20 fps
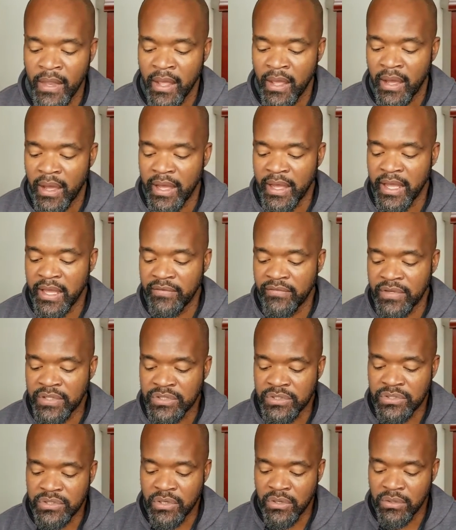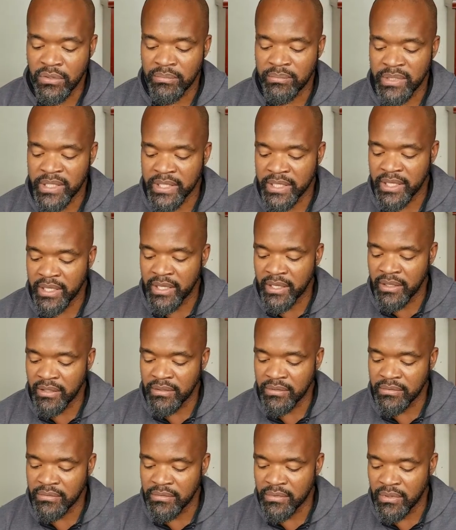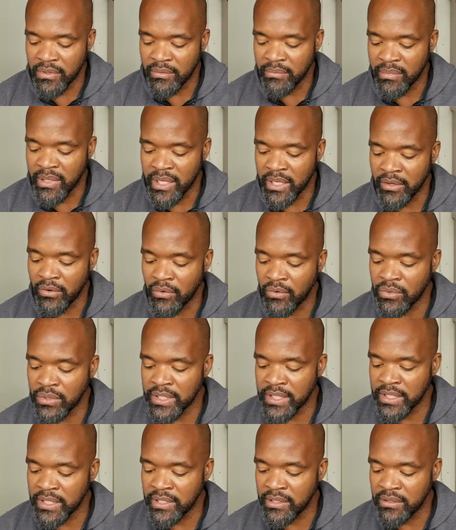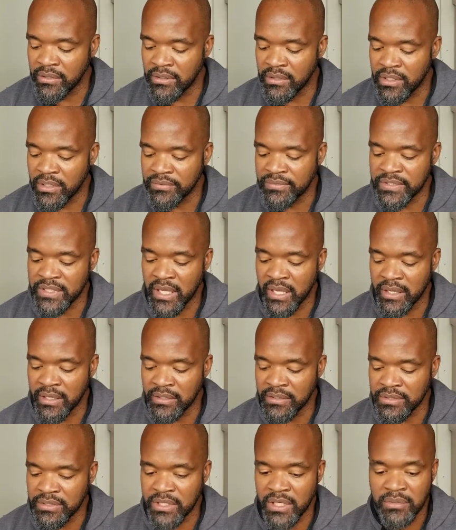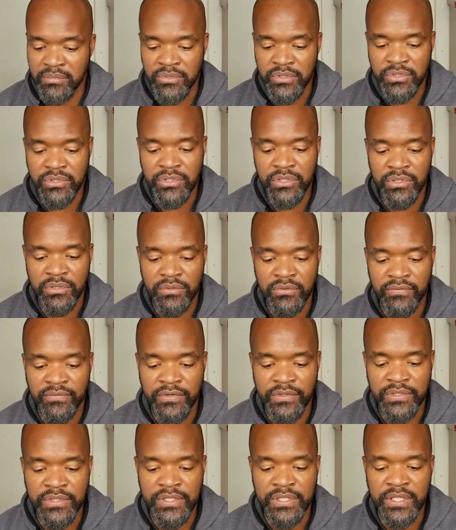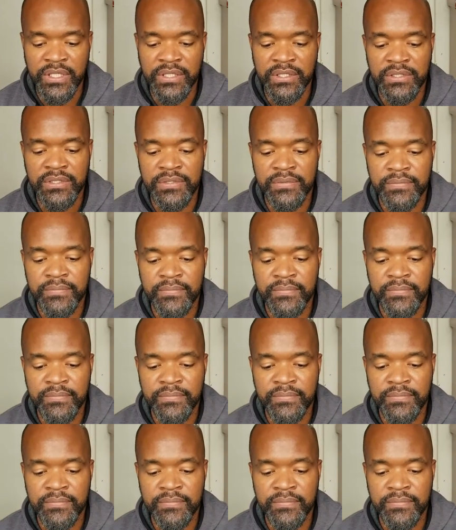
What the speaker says: I have installed my king on my holy hill of Zion. Psalms 2, verse 6.